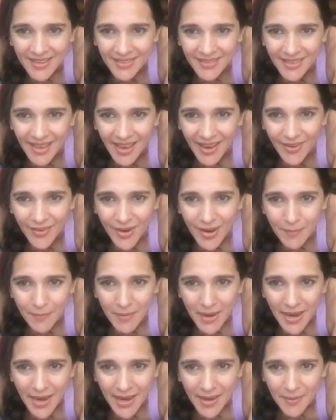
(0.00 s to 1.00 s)
Tara,
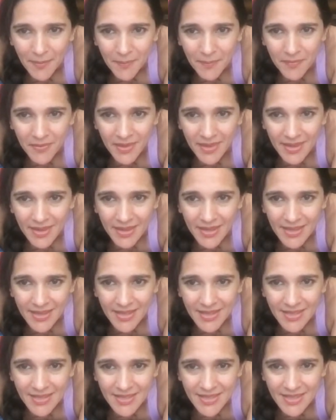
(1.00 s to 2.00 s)
ma'am,
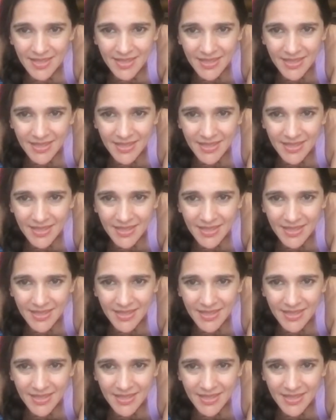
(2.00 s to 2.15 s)
is